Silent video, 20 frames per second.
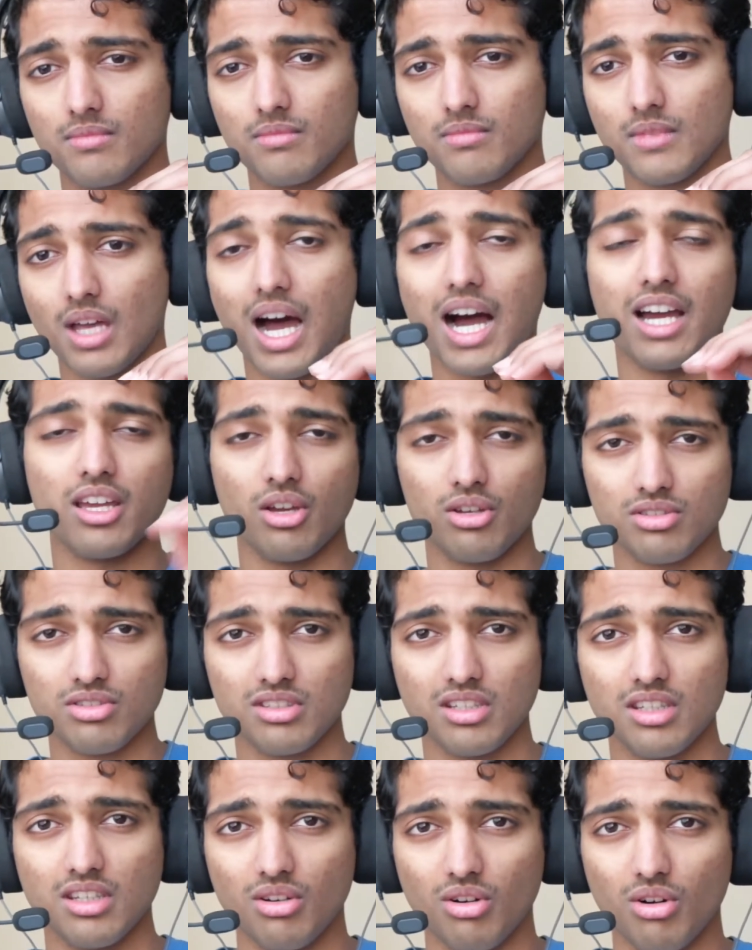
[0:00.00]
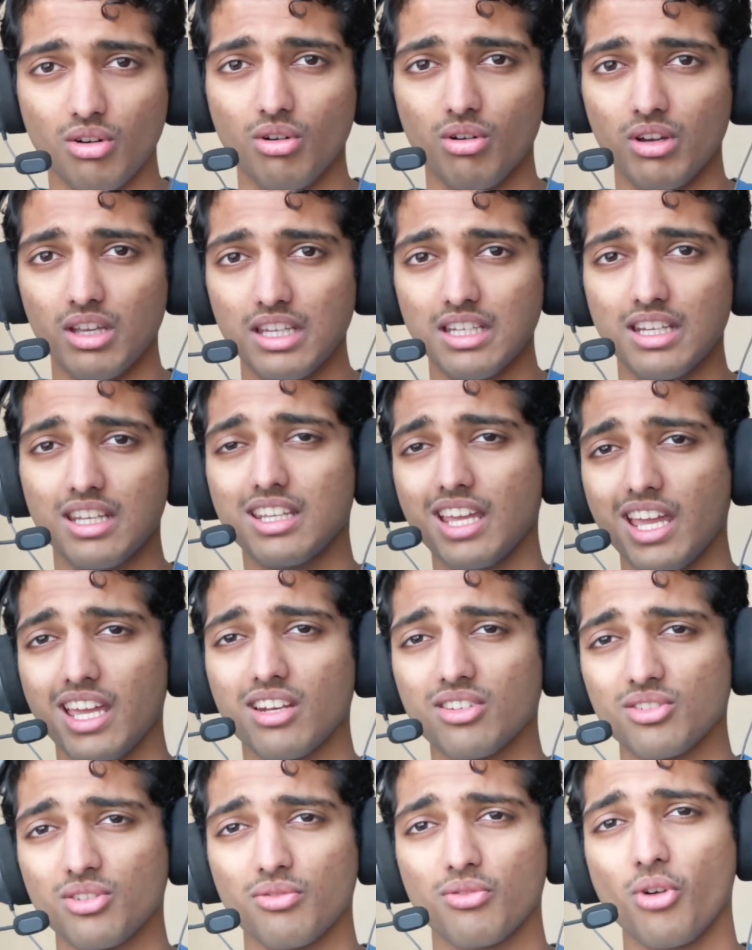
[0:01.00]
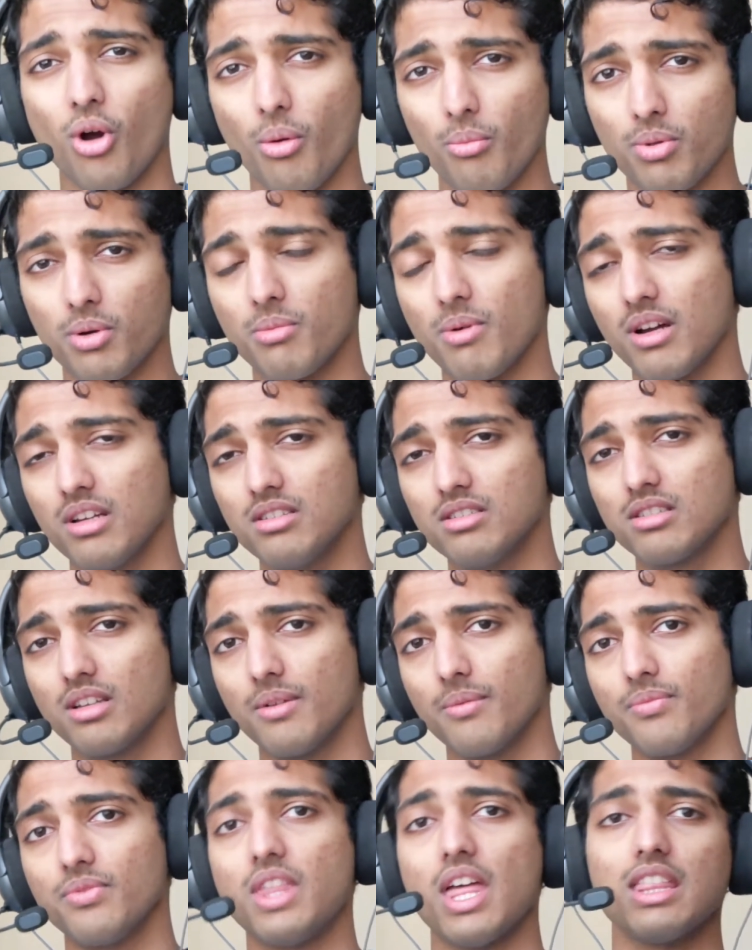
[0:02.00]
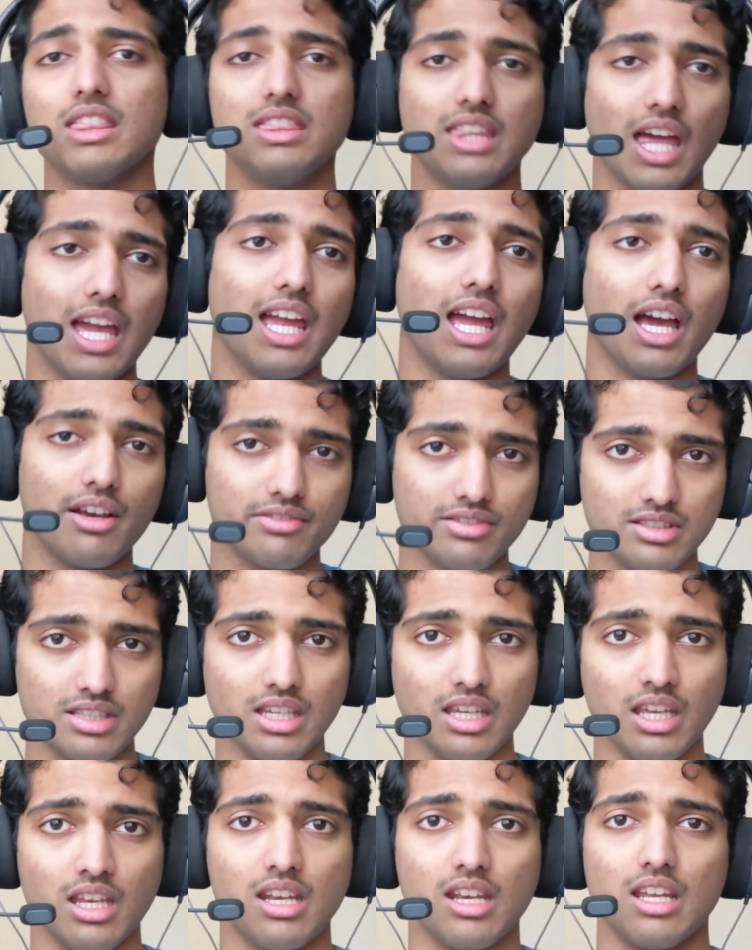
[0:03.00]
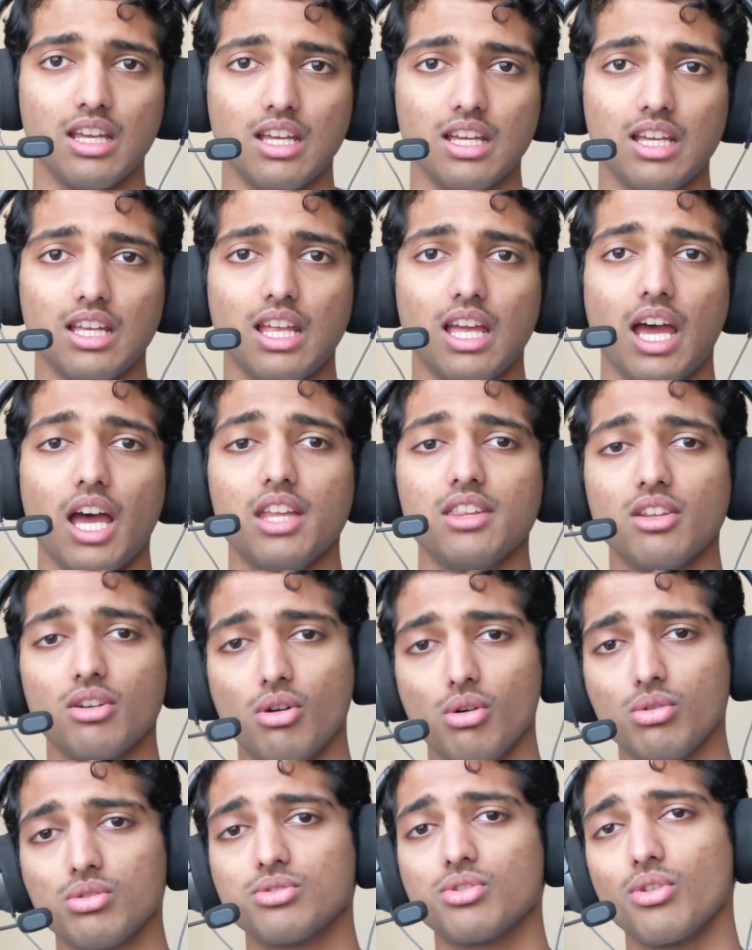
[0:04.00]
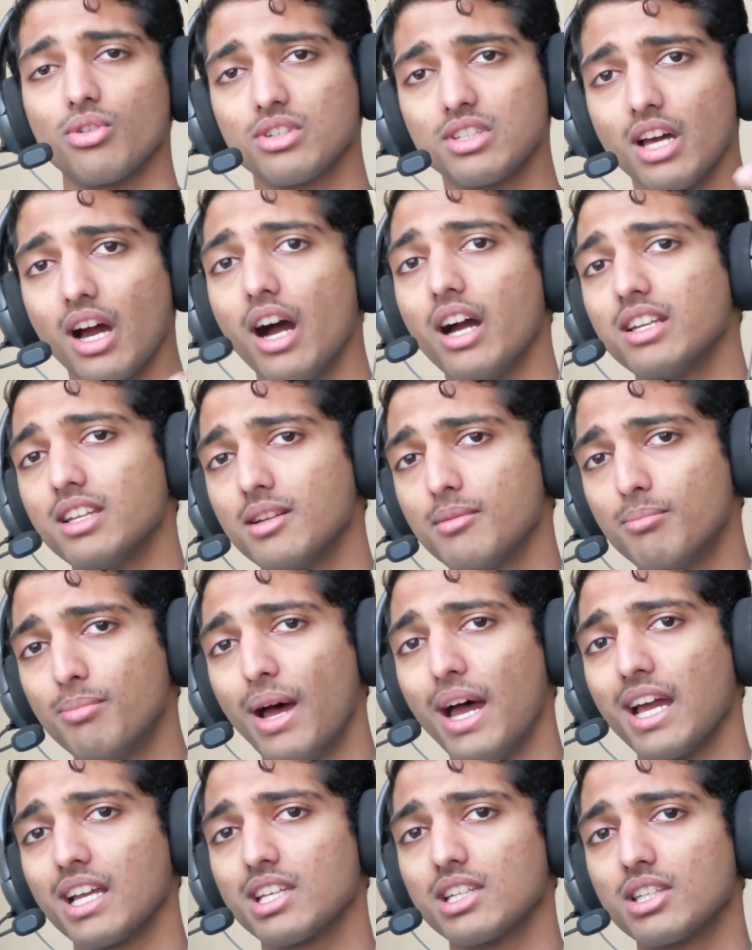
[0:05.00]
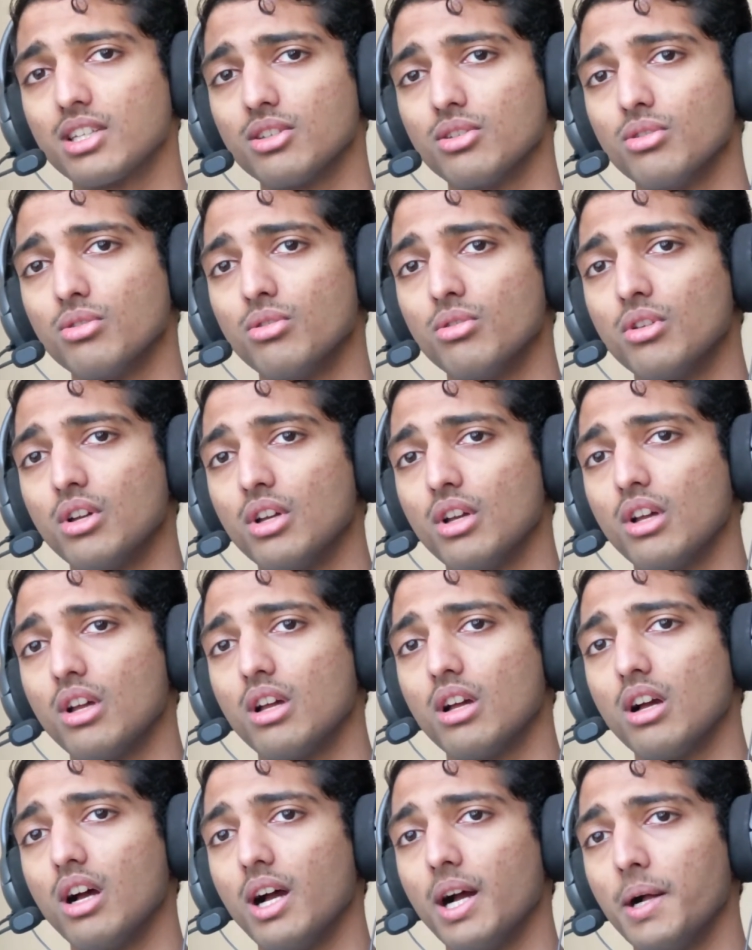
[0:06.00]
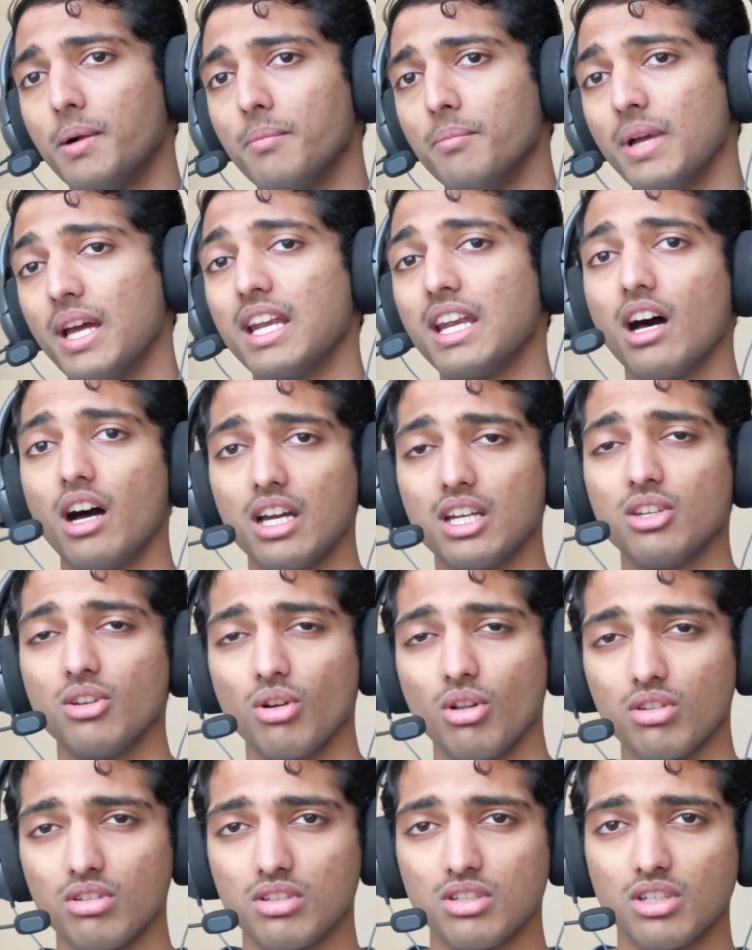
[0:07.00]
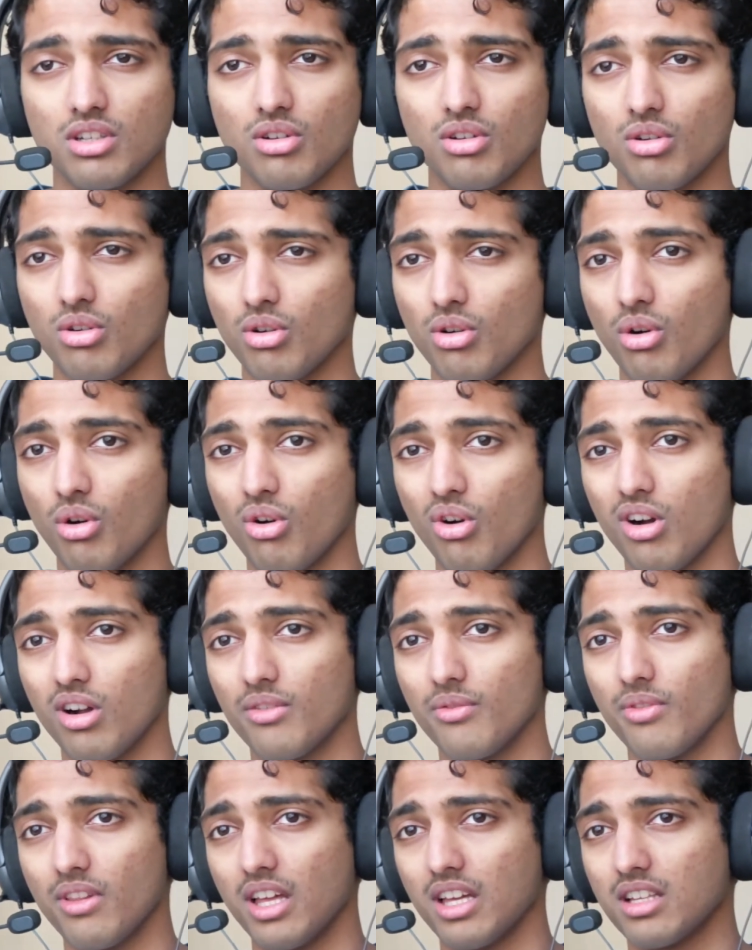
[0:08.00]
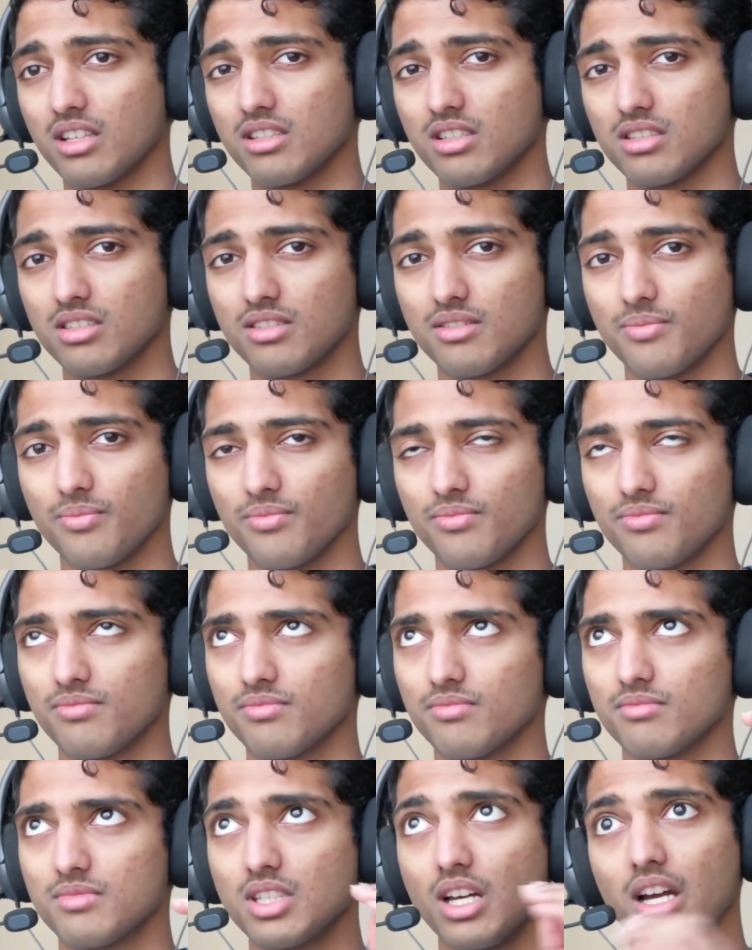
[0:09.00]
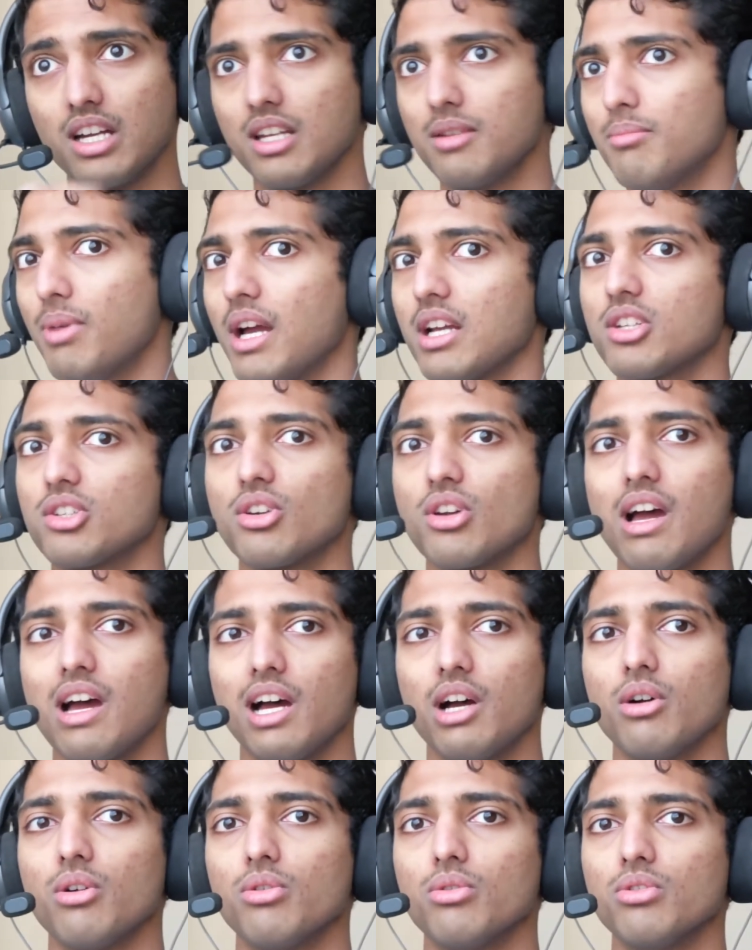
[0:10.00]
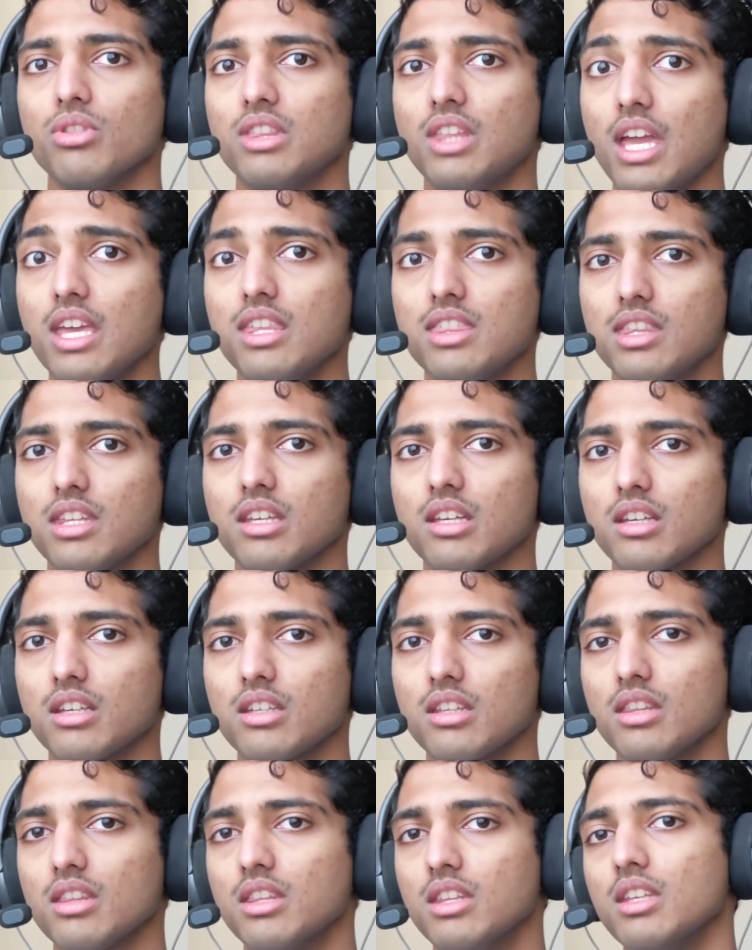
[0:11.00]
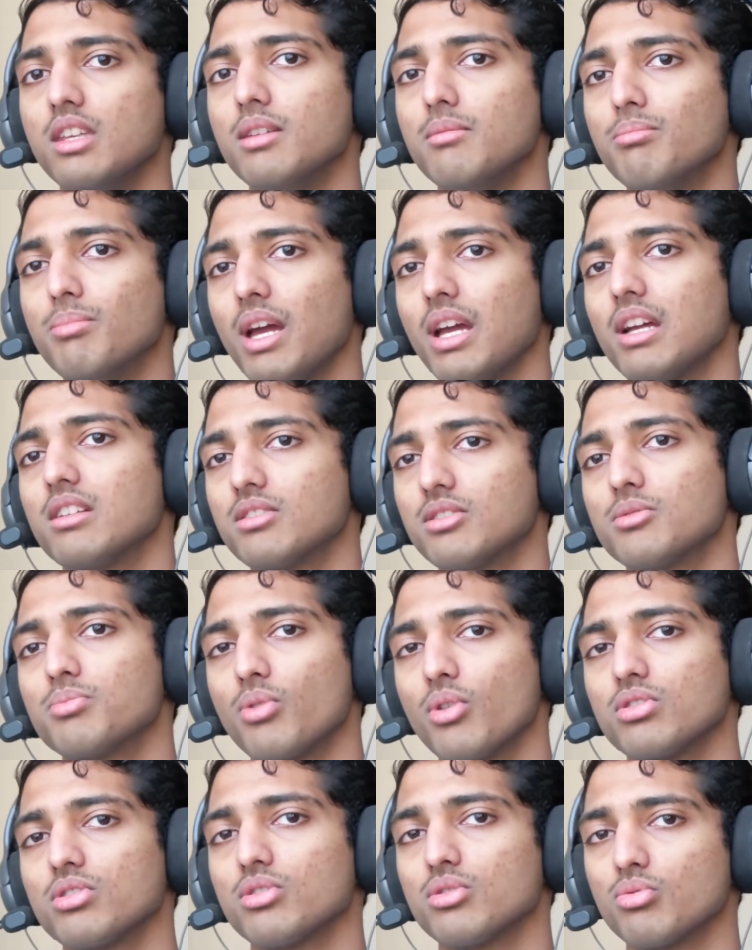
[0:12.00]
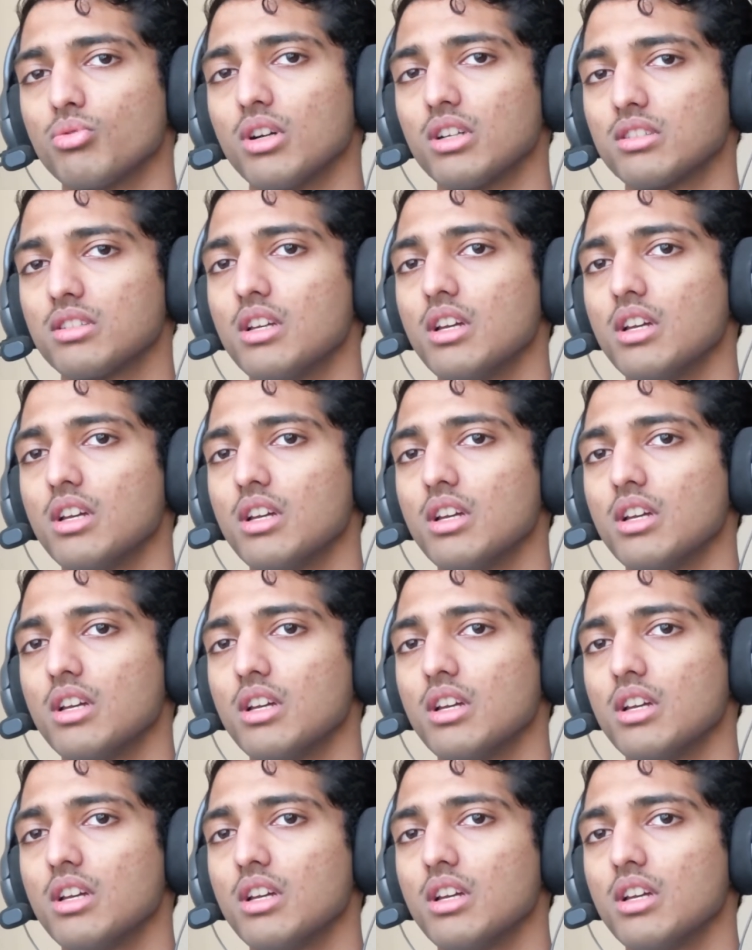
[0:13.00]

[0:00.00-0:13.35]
IOC or indicators of compromise that they have seen, and then also tied it back to an ideology, or like just tied it back to how they think the Pegasus process works,